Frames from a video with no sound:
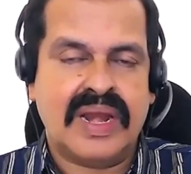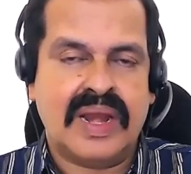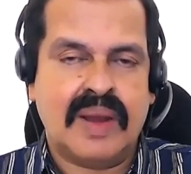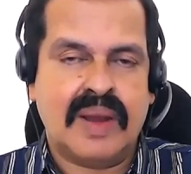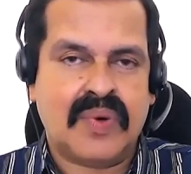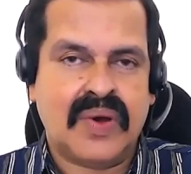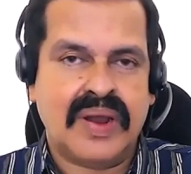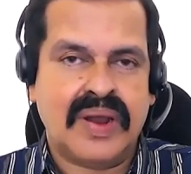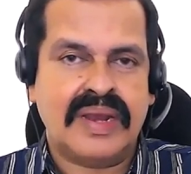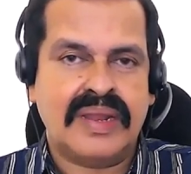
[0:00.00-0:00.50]
in a
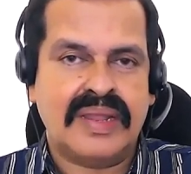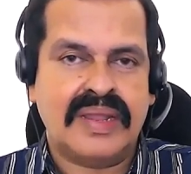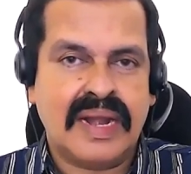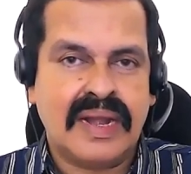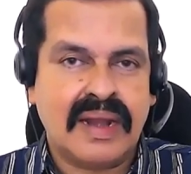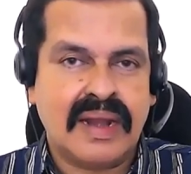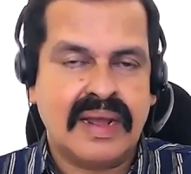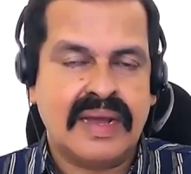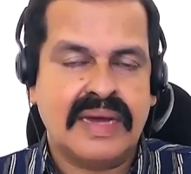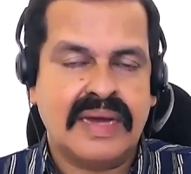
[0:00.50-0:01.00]
point
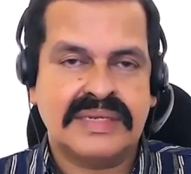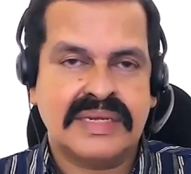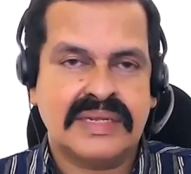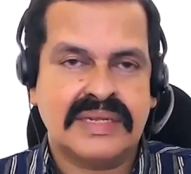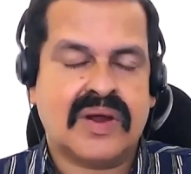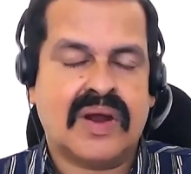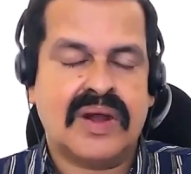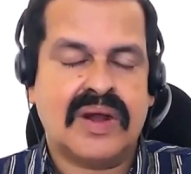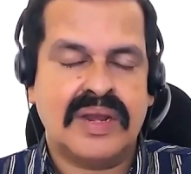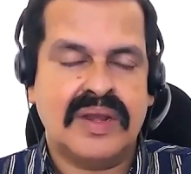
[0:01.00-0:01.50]
that triggers a
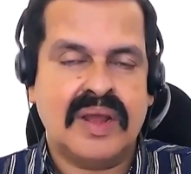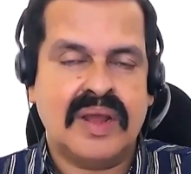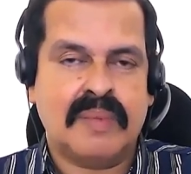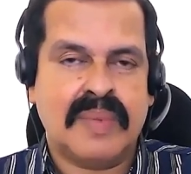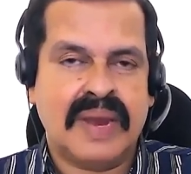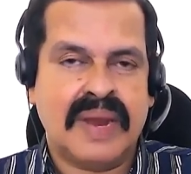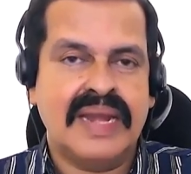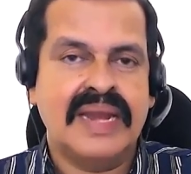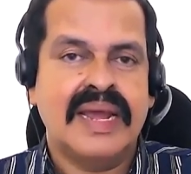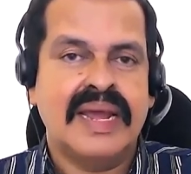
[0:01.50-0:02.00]
thought in your
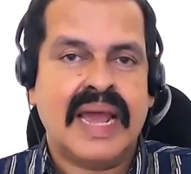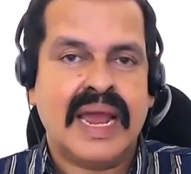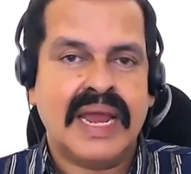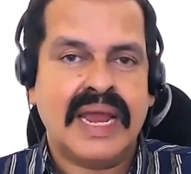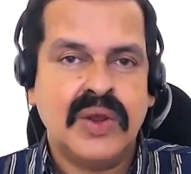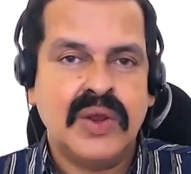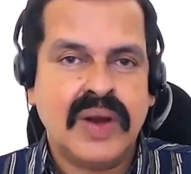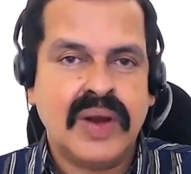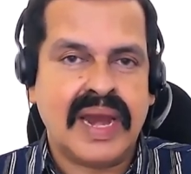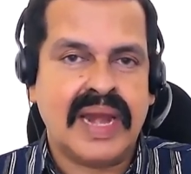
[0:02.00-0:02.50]
mind
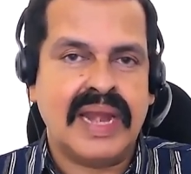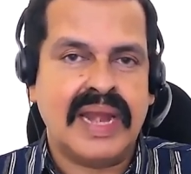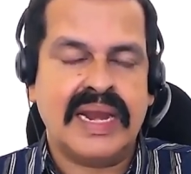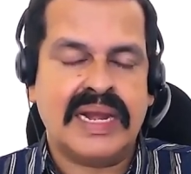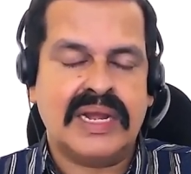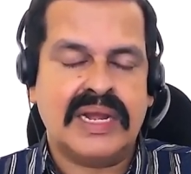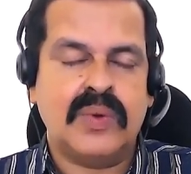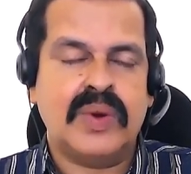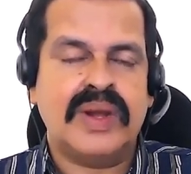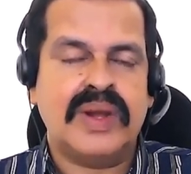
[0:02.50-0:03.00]
and you
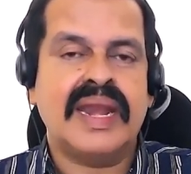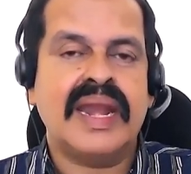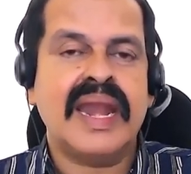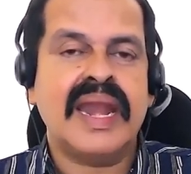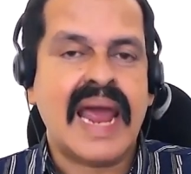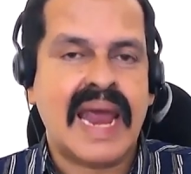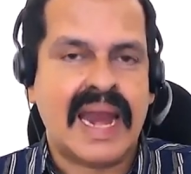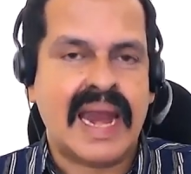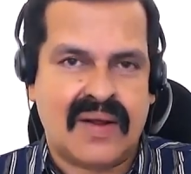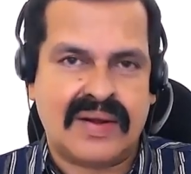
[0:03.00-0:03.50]
connect to it and
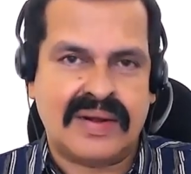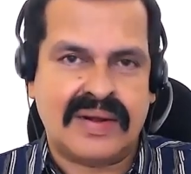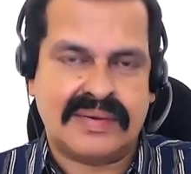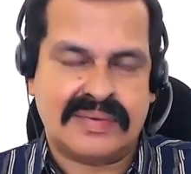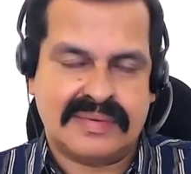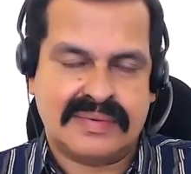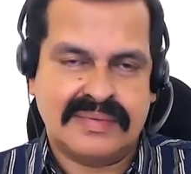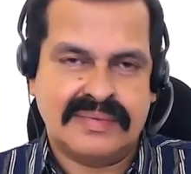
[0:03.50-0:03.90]
add on.